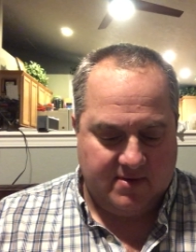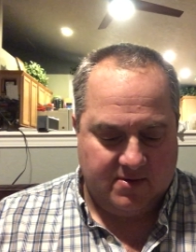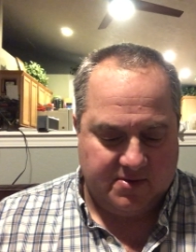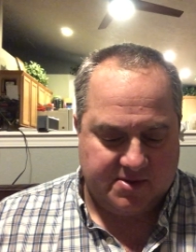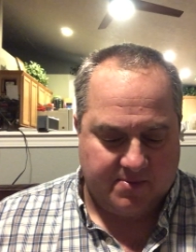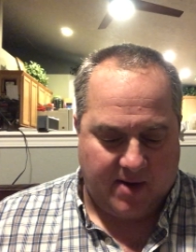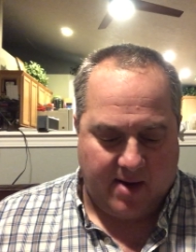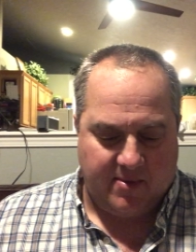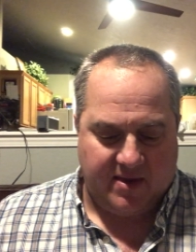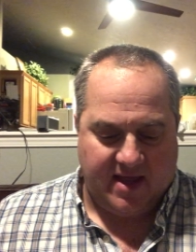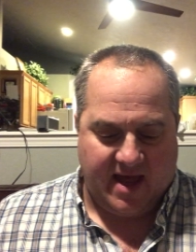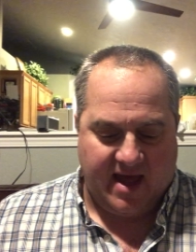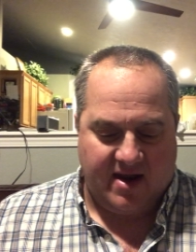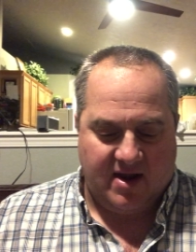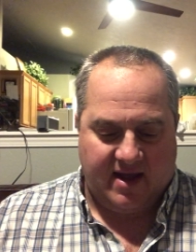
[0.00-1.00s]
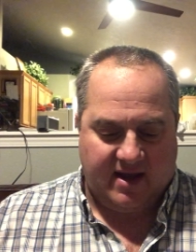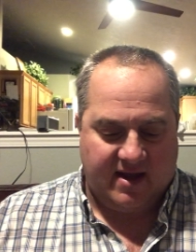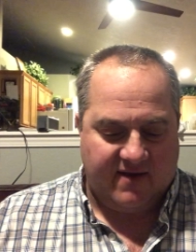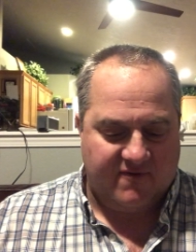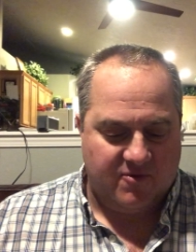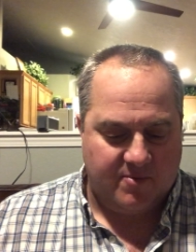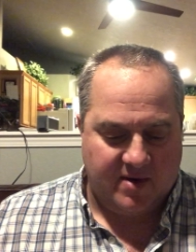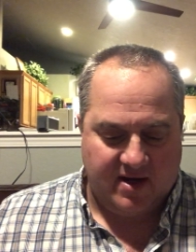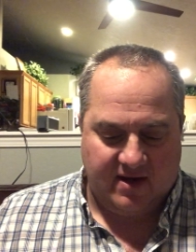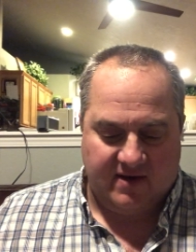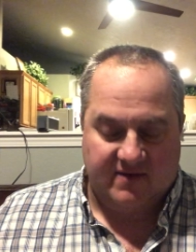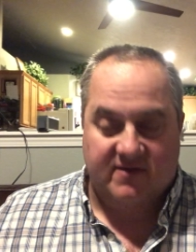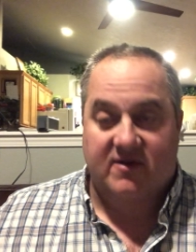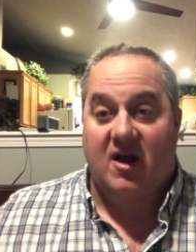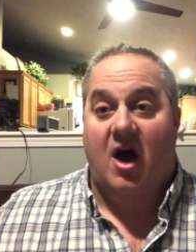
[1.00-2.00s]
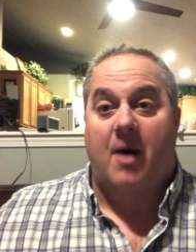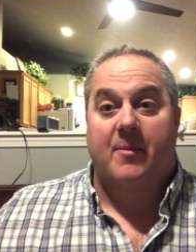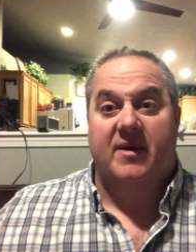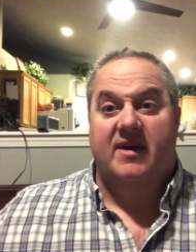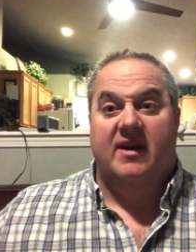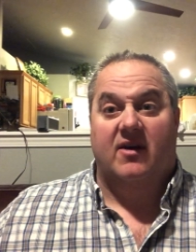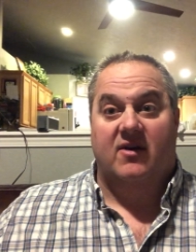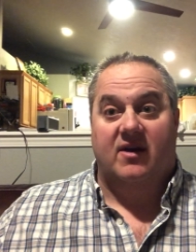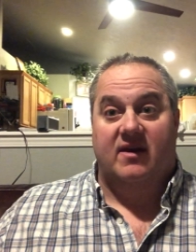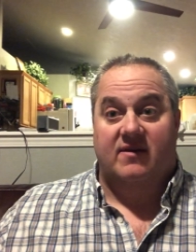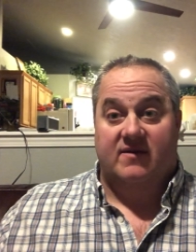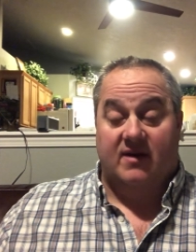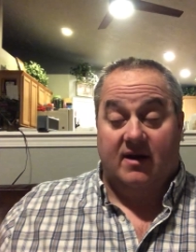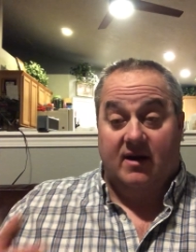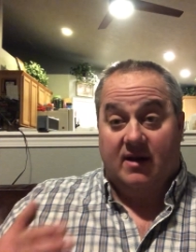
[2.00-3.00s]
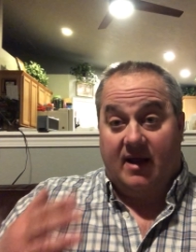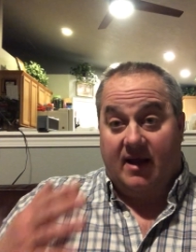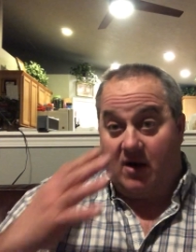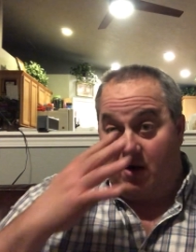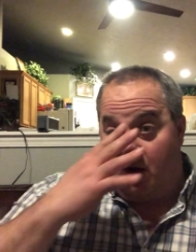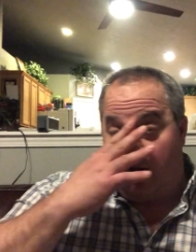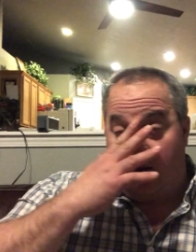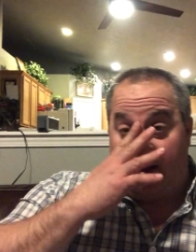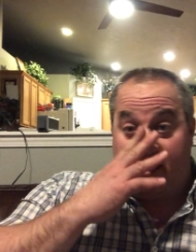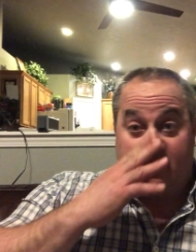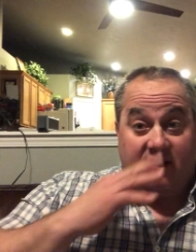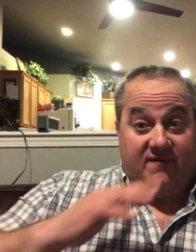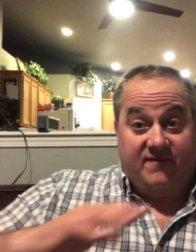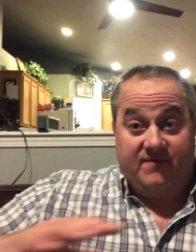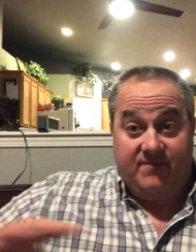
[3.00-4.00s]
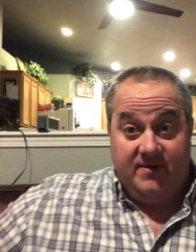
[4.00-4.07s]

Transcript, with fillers: it was a Bible that had like everybody's commentaries in it, like all like the